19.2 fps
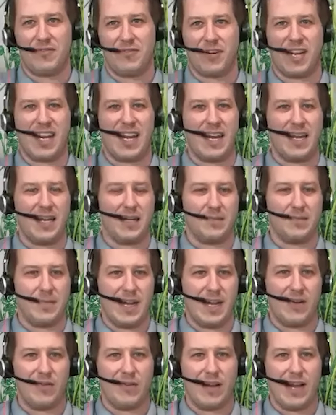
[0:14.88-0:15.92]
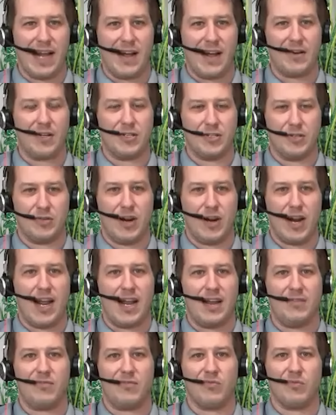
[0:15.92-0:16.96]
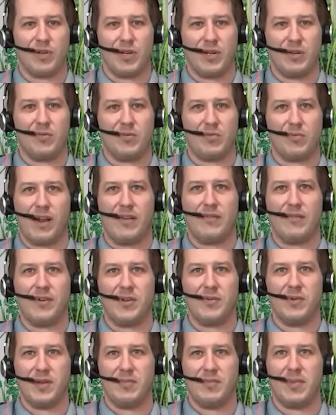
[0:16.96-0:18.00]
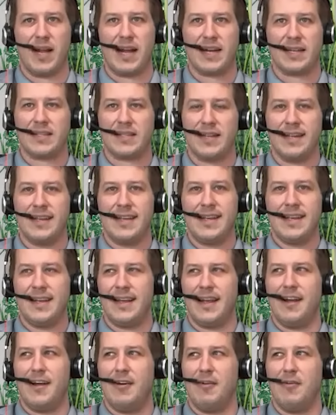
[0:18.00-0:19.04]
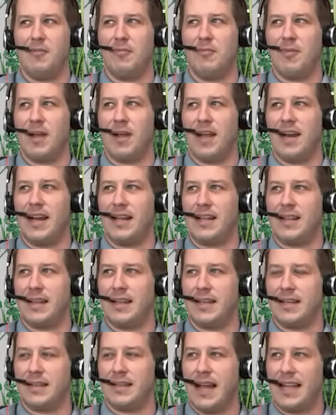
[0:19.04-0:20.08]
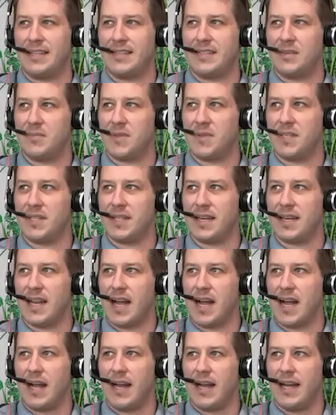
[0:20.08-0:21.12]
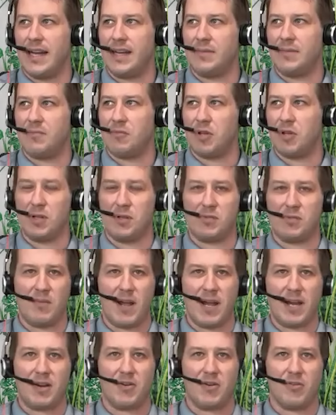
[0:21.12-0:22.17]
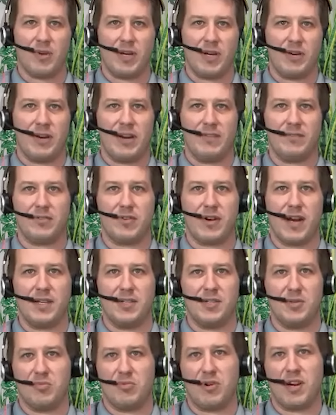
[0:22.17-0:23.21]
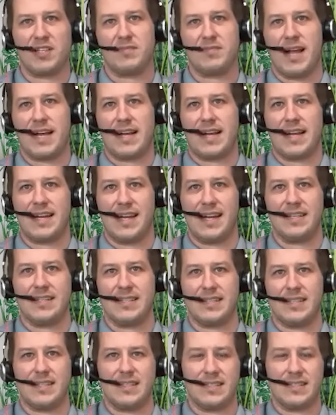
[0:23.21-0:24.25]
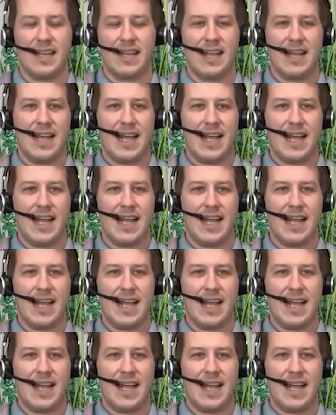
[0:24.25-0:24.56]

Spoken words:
forgetting about how to drive real revenue impact. And I think that's something that I really throughout my career have tried to press back against is